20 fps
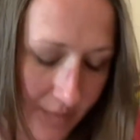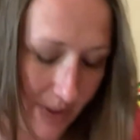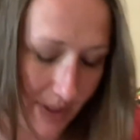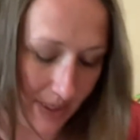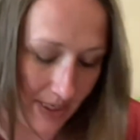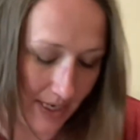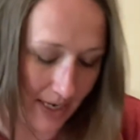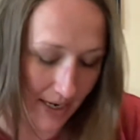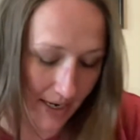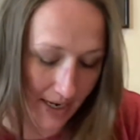
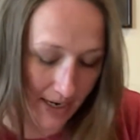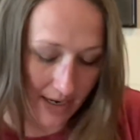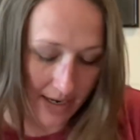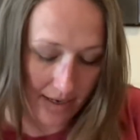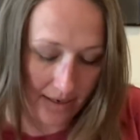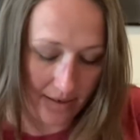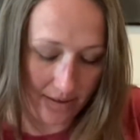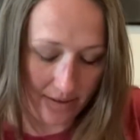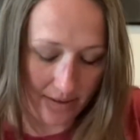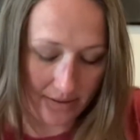
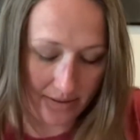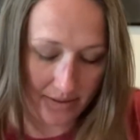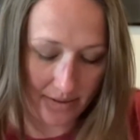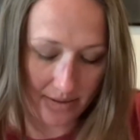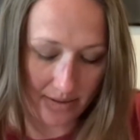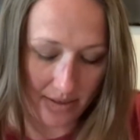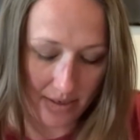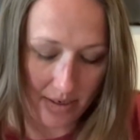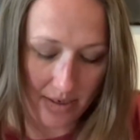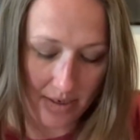Tags.
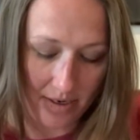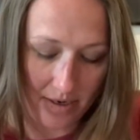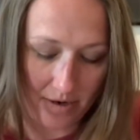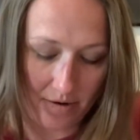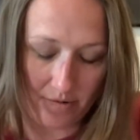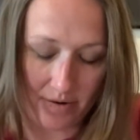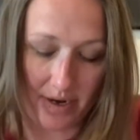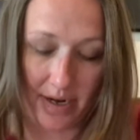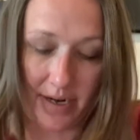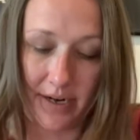
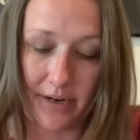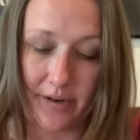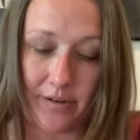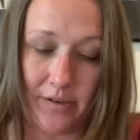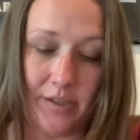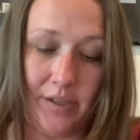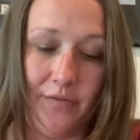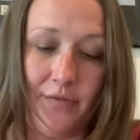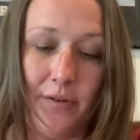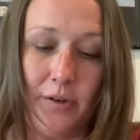Okay,
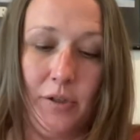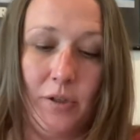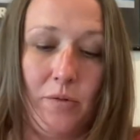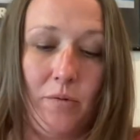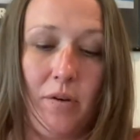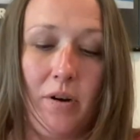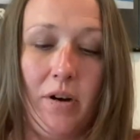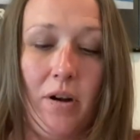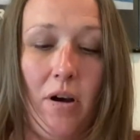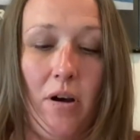here's the first
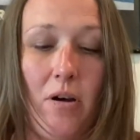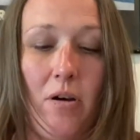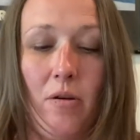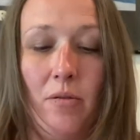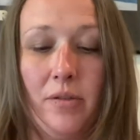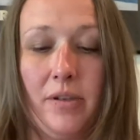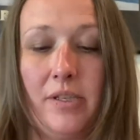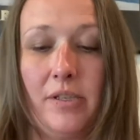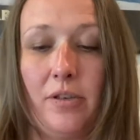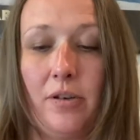one.
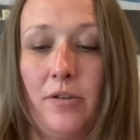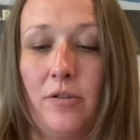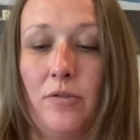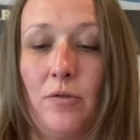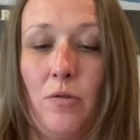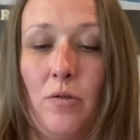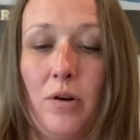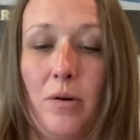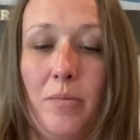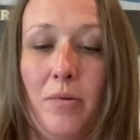Oh, these are
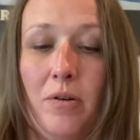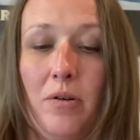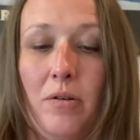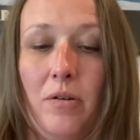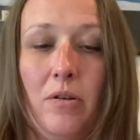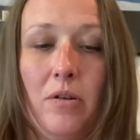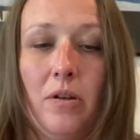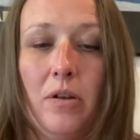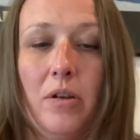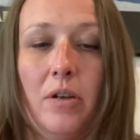
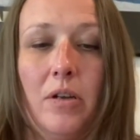adorable.